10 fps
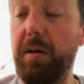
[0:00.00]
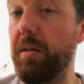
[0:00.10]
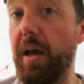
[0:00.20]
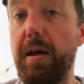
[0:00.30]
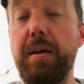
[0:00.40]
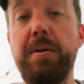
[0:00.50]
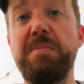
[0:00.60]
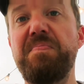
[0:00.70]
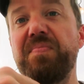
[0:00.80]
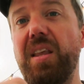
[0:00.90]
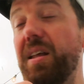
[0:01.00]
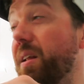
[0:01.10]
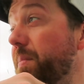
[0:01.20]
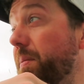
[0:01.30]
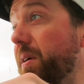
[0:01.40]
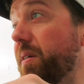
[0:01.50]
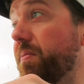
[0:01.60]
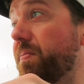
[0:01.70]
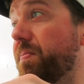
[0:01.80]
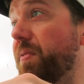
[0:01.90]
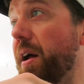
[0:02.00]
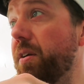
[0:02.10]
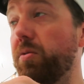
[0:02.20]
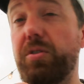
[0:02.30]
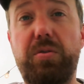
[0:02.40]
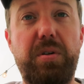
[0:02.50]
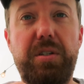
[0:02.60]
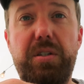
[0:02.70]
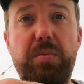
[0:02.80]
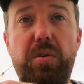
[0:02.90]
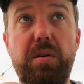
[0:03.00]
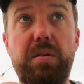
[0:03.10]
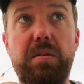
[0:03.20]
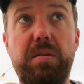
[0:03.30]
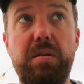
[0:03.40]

gun that and then maybe find an old syringe somewhere